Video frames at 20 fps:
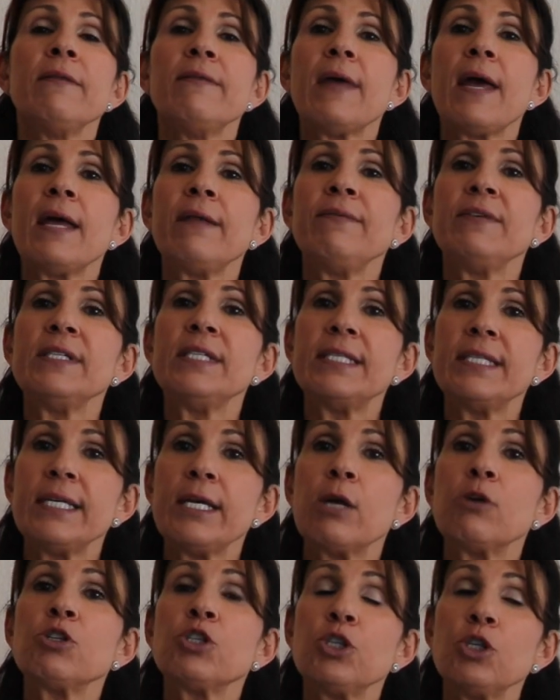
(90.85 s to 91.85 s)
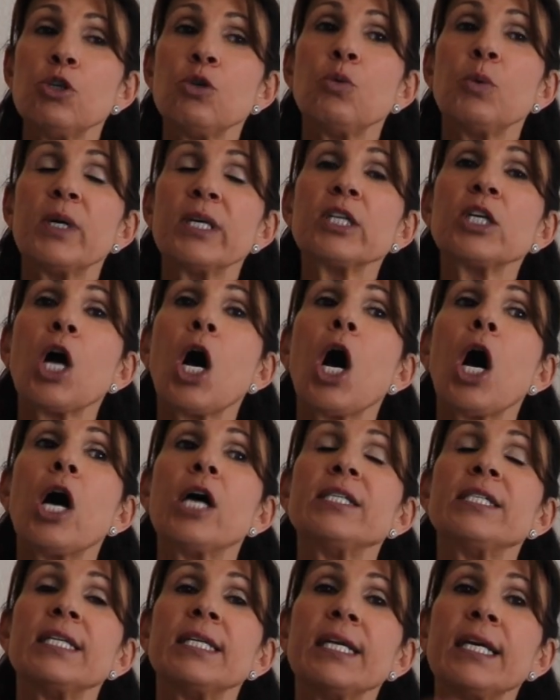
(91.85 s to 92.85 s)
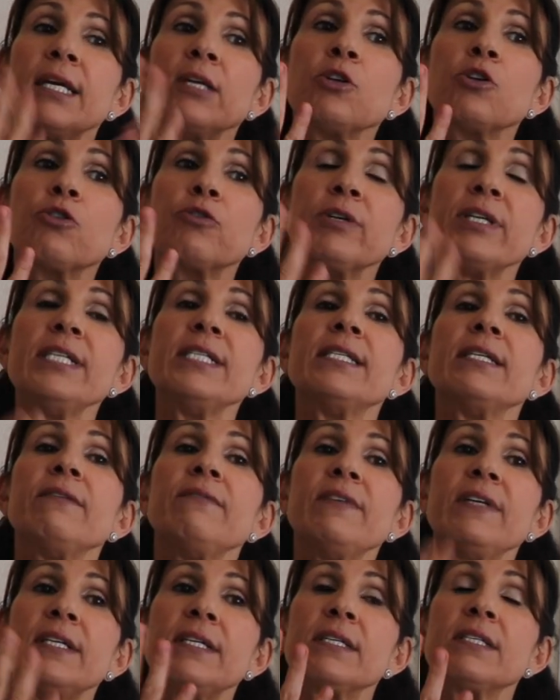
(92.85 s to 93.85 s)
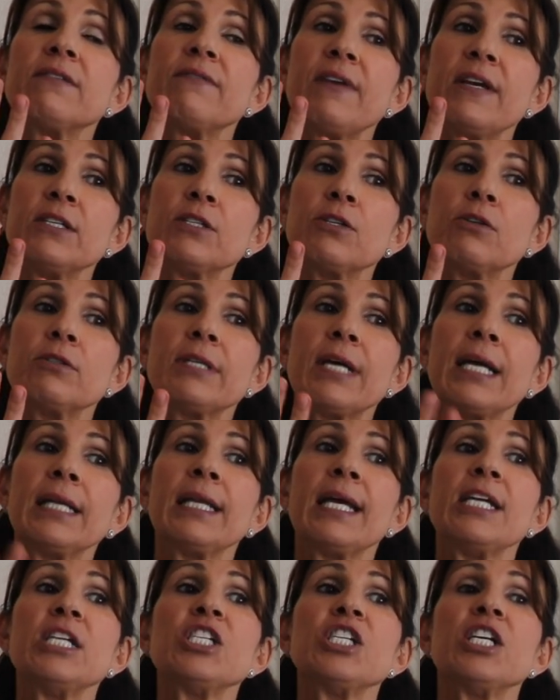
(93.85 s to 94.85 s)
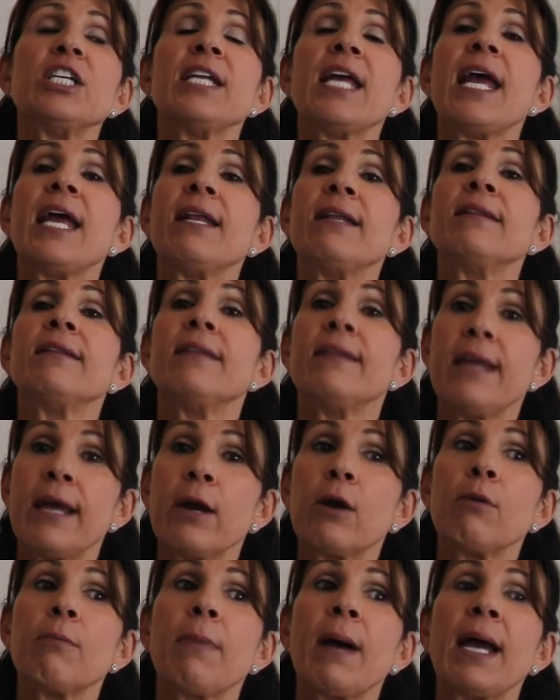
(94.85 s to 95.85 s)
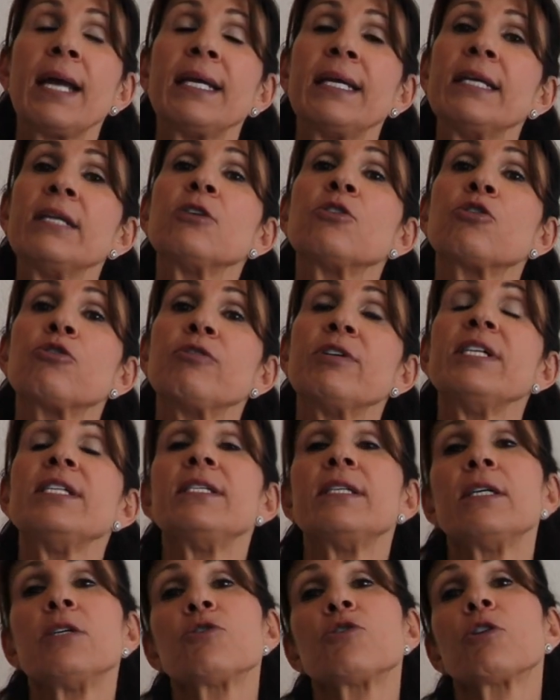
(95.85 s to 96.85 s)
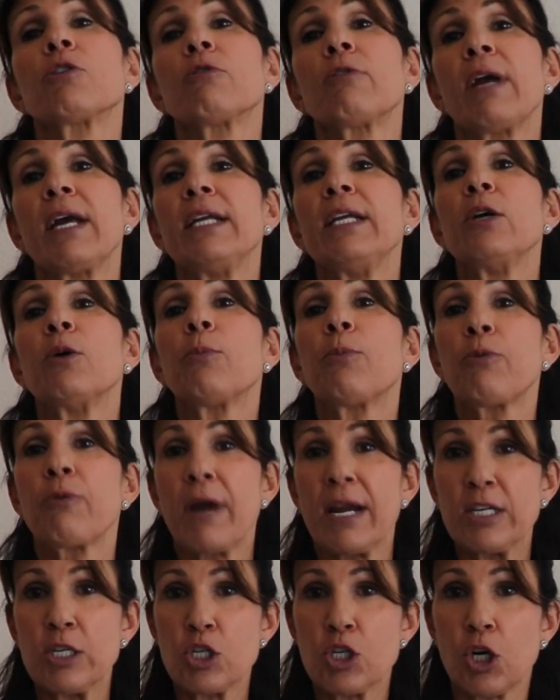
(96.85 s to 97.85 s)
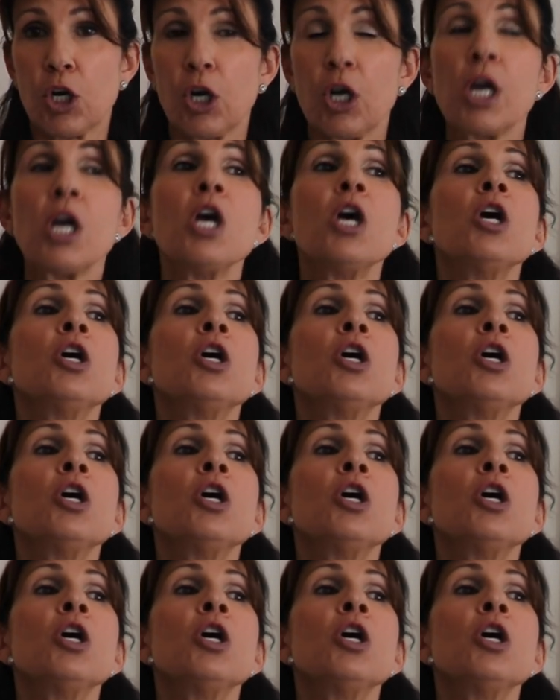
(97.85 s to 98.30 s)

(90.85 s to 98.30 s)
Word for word: then the CO2 would cause an increase in venous vasodilation and thereby increase intracranial pressure.